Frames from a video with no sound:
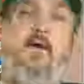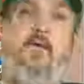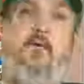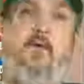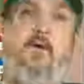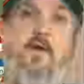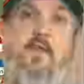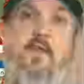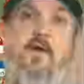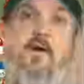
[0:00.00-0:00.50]

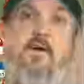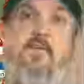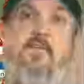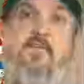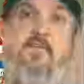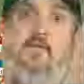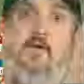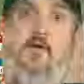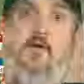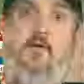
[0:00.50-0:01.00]
with
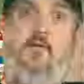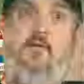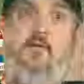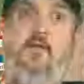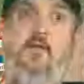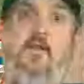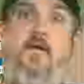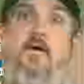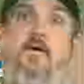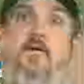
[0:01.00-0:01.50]
startled
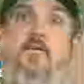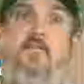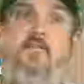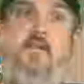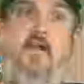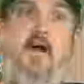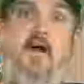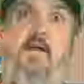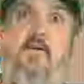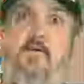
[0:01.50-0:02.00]
looks
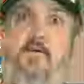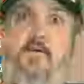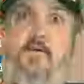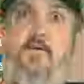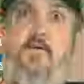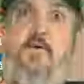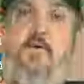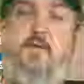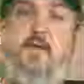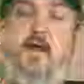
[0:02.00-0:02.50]
like, "Are
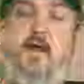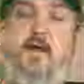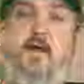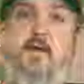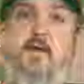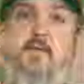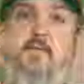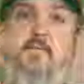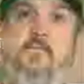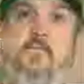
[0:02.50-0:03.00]
you
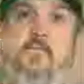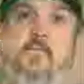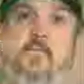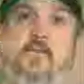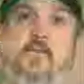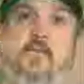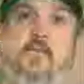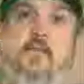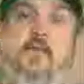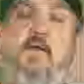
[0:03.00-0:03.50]
okay?"
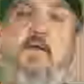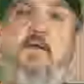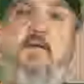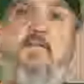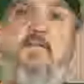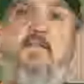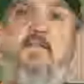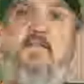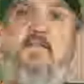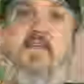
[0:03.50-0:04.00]

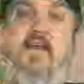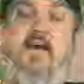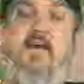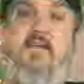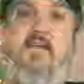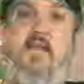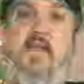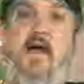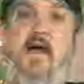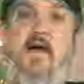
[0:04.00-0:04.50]
Because it
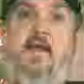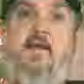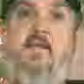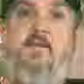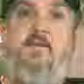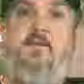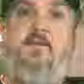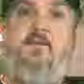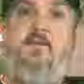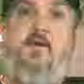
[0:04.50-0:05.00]
sounded like
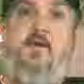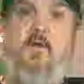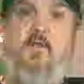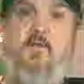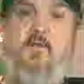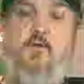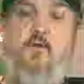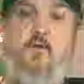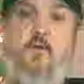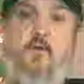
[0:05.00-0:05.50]
it struck
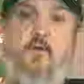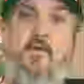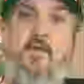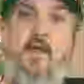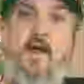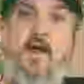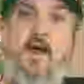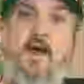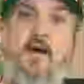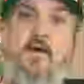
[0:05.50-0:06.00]
the corner of
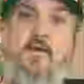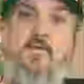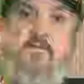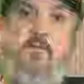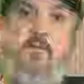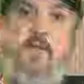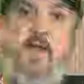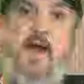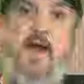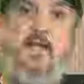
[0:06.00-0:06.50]
the
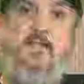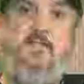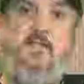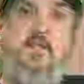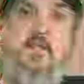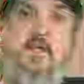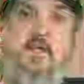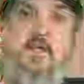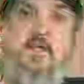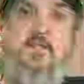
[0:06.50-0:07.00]
house, when
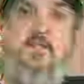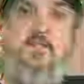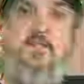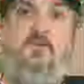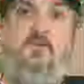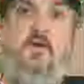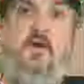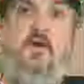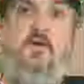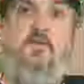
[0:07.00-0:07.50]
actually it
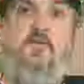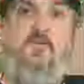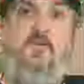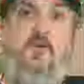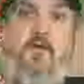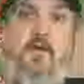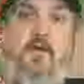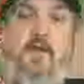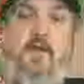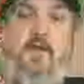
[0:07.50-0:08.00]
struck a
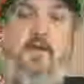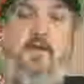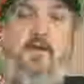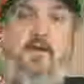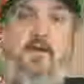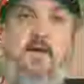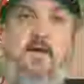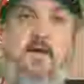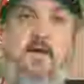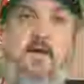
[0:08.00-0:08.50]
tree
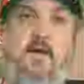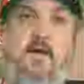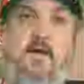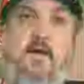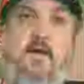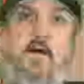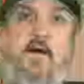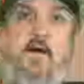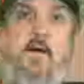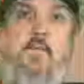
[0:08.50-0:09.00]

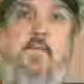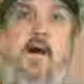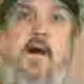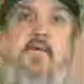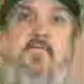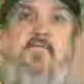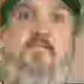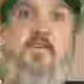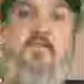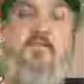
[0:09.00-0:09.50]

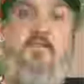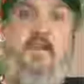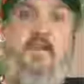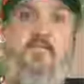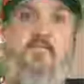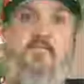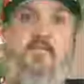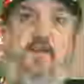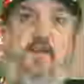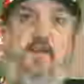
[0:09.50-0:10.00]
about
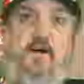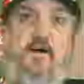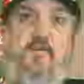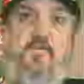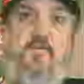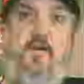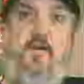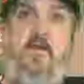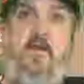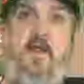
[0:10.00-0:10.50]
15 feet
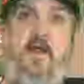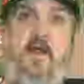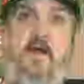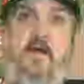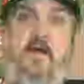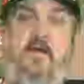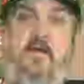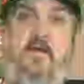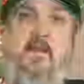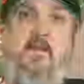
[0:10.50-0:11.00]
off our
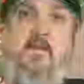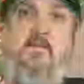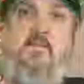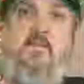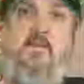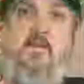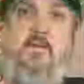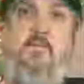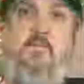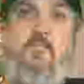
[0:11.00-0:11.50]
deck, and
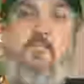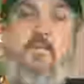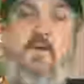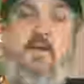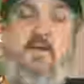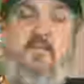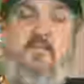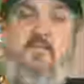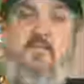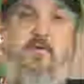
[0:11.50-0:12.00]
it's the
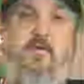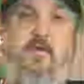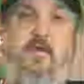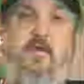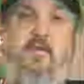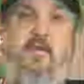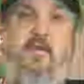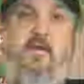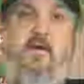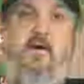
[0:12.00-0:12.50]
biggest tree
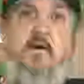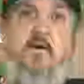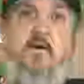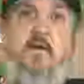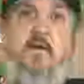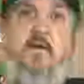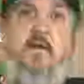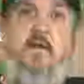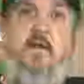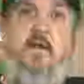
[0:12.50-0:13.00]
in the
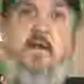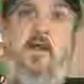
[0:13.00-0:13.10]
yard.